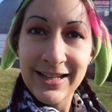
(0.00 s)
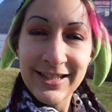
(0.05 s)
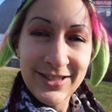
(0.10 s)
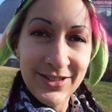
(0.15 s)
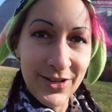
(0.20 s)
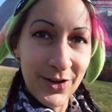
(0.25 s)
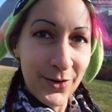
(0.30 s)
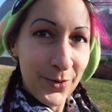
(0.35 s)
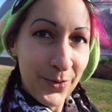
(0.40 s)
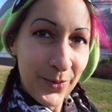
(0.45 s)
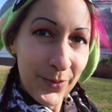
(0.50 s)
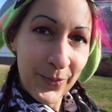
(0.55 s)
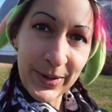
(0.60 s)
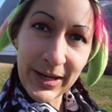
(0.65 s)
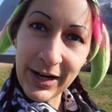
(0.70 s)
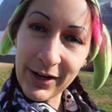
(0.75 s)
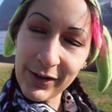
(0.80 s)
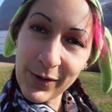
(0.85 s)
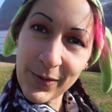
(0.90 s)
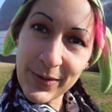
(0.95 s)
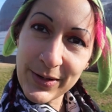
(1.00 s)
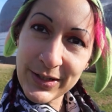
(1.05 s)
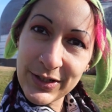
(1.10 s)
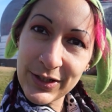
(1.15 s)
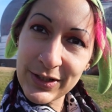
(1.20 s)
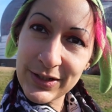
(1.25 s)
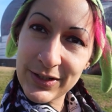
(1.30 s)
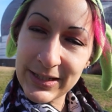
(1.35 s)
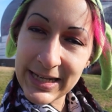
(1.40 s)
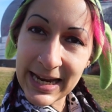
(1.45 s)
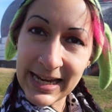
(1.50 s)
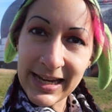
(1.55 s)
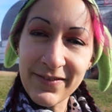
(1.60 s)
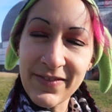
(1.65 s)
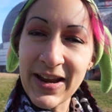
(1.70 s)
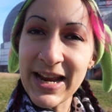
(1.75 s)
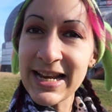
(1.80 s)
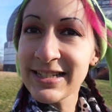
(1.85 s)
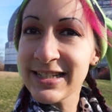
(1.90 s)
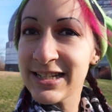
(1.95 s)
So we are going to take
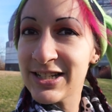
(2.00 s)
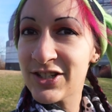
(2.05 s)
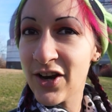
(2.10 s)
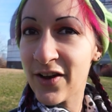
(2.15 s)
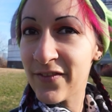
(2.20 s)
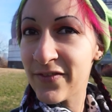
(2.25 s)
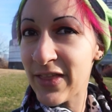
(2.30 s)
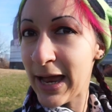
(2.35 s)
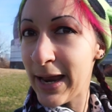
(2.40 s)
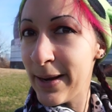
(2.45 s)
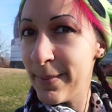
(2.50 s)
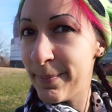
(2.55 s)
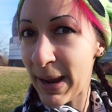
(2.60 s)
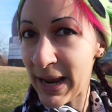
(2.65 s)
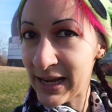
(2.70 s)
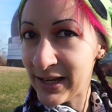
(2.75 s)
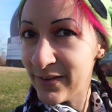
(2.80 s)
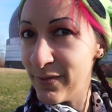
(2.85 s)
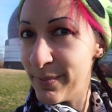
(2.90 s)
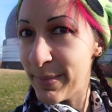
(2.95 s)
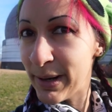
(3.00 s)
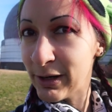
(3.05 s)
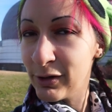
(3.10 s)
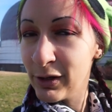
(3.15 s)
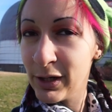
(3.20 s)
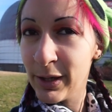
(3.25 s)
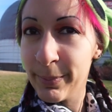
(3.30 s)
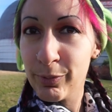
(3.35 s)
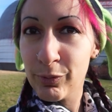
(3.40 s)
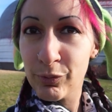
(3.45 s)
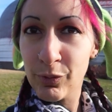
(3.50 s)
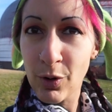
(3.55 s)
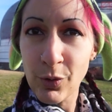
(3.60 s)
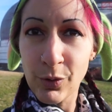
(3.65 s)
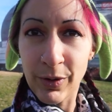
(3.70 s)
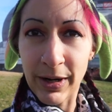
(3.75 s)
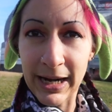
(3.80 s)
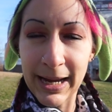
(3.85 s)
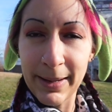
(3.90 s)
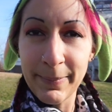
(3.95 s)
advantage of that Bank of America
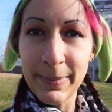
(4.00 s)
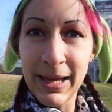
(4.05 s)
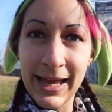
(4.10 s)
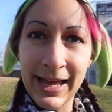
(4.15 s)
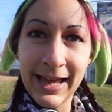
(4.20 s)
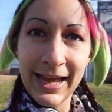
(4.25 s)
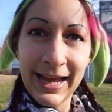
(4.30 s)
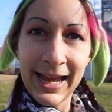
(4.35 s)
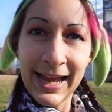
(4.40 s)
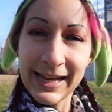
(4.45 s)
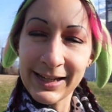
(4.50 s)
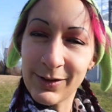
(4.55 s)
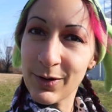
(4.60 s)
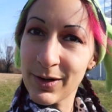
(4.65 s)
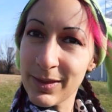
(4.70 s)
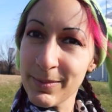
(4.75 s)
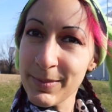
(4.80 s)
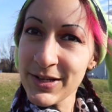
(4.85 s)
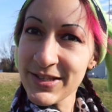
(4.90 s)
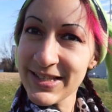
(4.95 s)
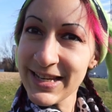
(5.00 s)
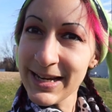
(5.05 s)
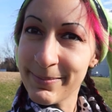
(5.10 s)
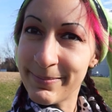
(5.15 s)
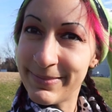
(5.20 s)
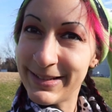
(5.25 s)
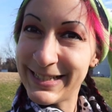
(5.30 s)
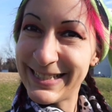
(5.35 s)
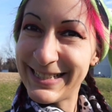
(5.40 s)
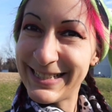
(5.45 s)
program and go to the museum.